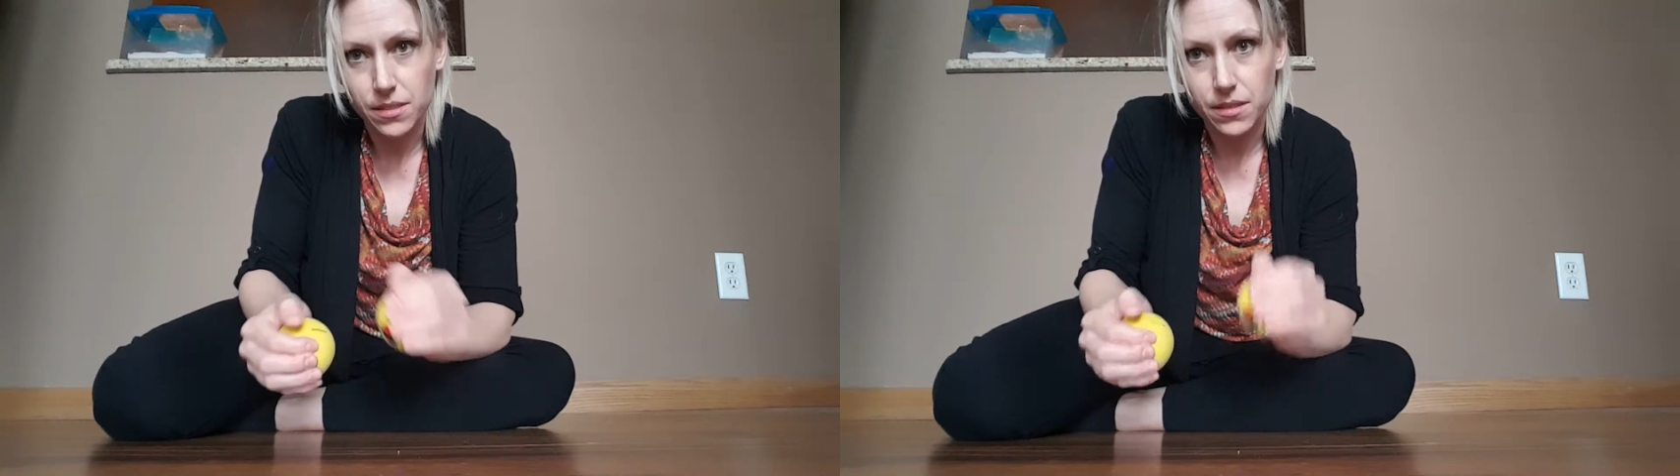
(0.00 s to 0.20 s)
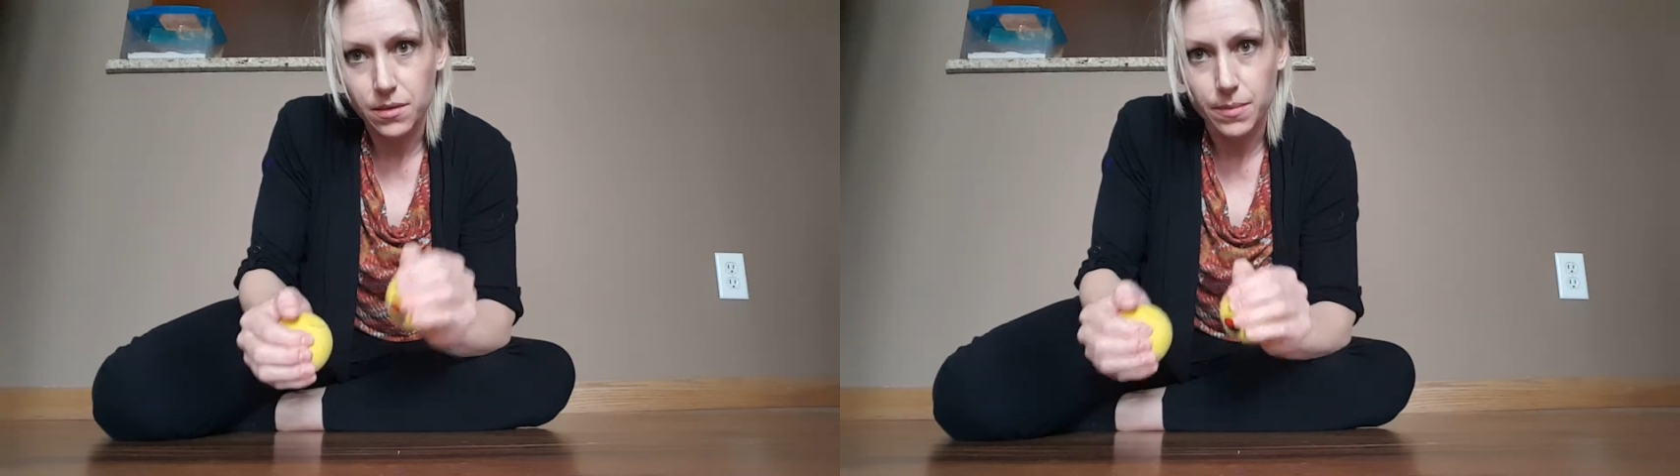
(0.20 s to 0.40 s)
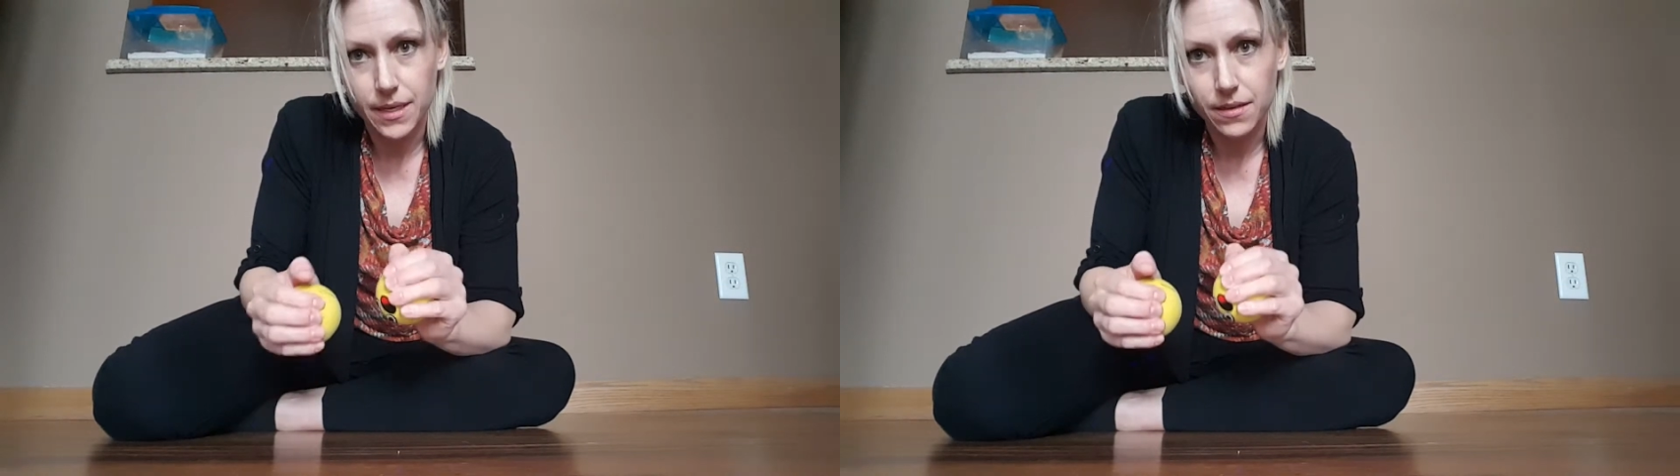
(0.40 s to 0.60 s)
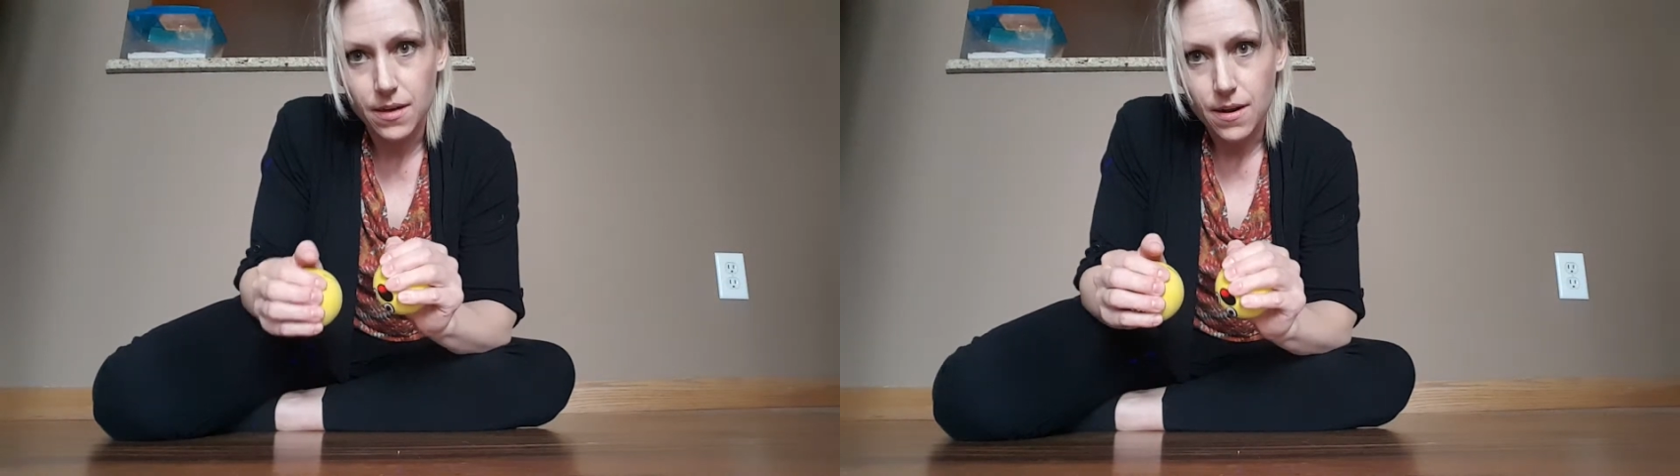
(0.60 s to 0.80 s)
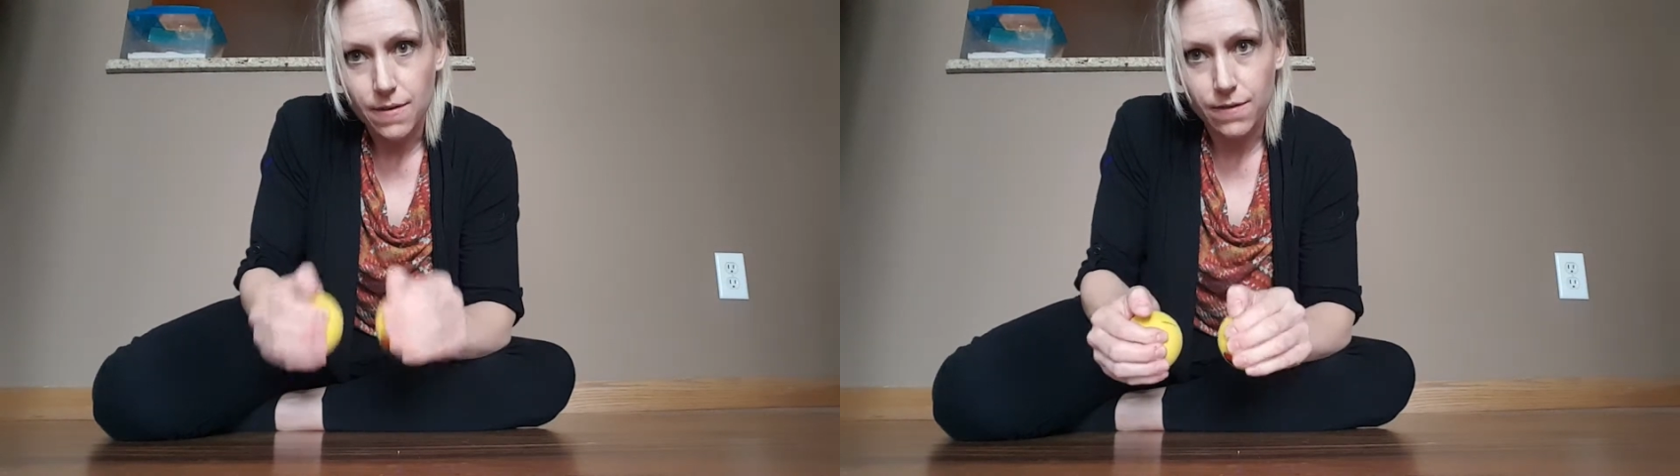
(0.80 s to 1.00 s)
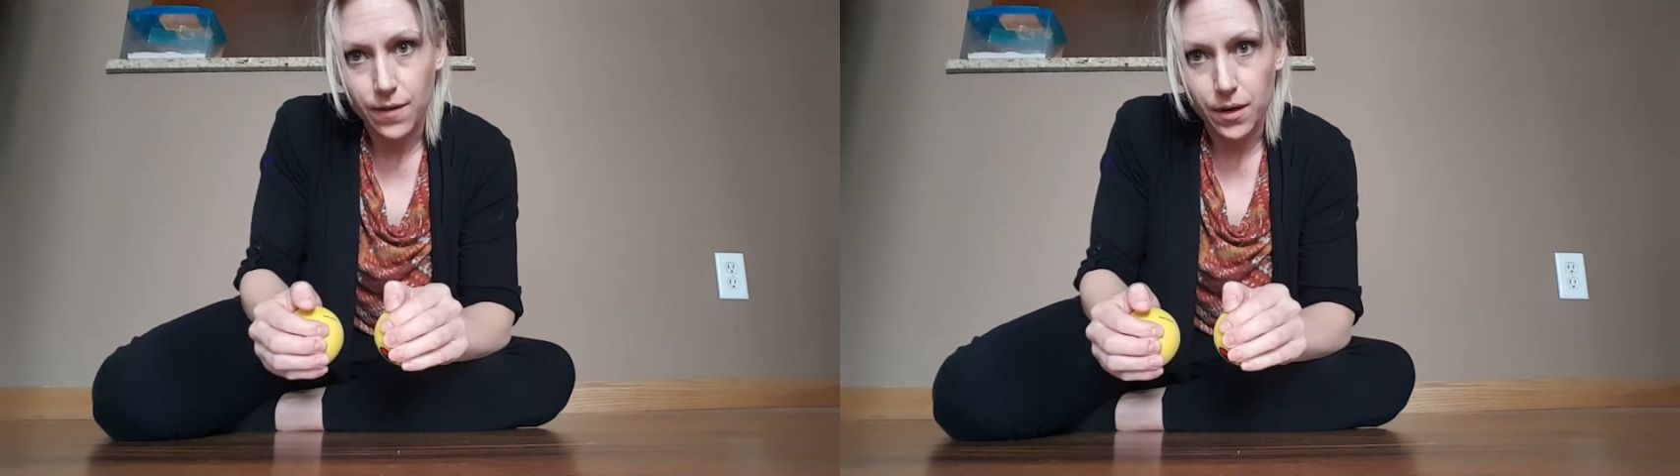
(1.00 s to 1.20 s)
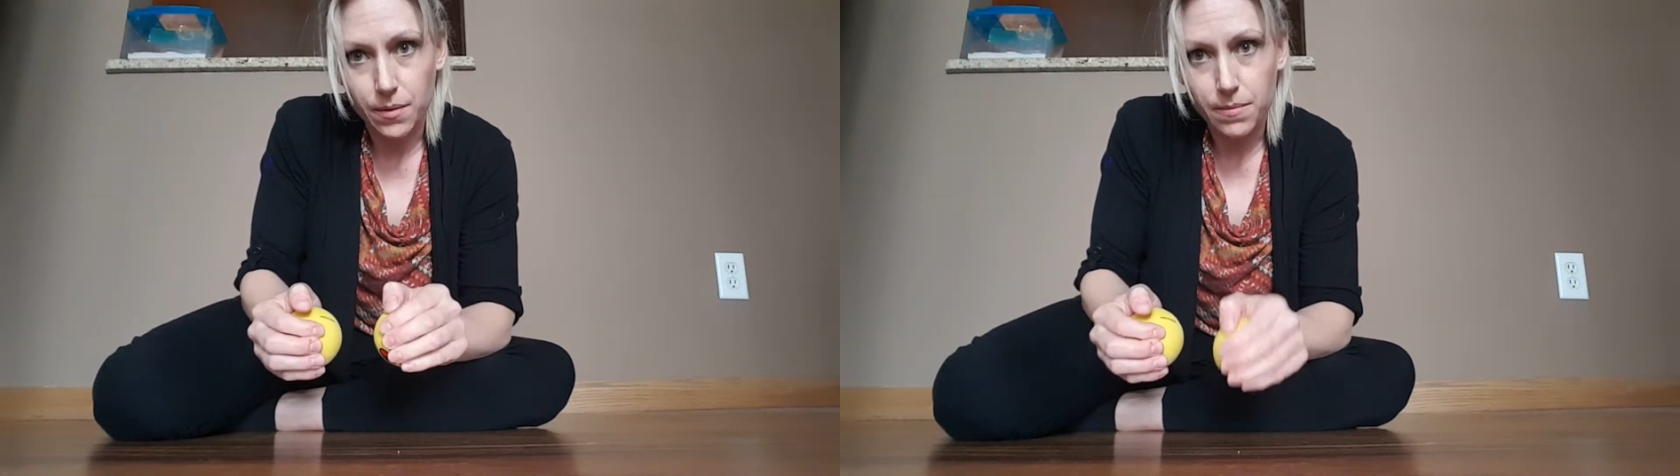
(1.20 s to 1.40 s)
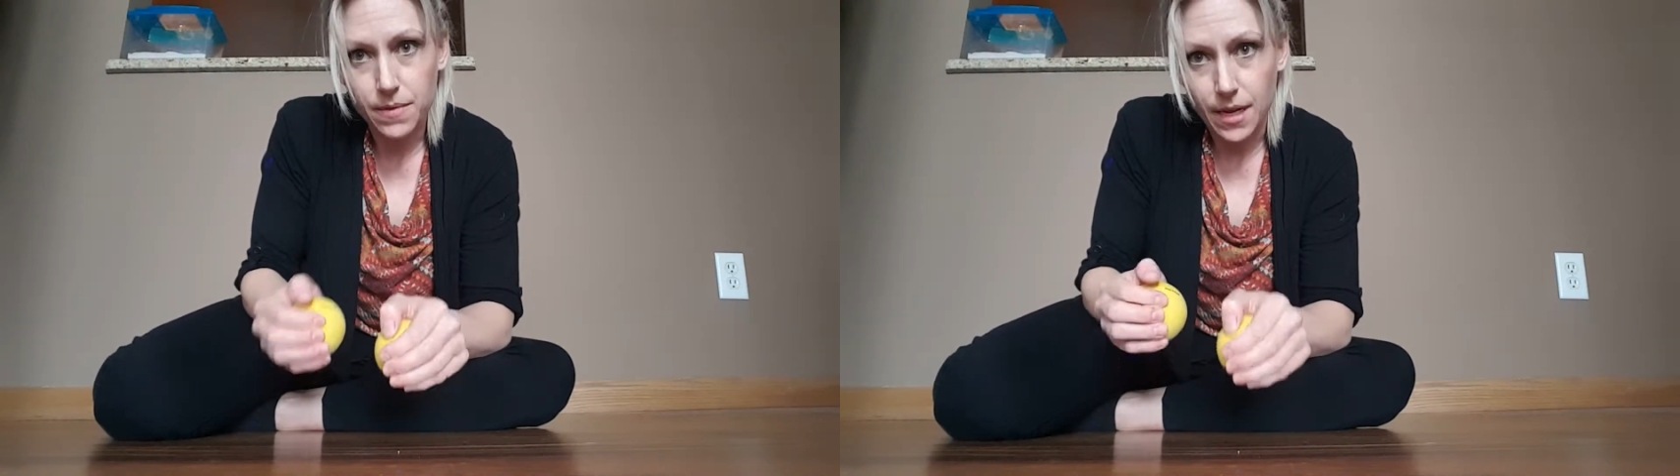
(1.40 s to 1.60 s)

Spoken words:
a little bit firm.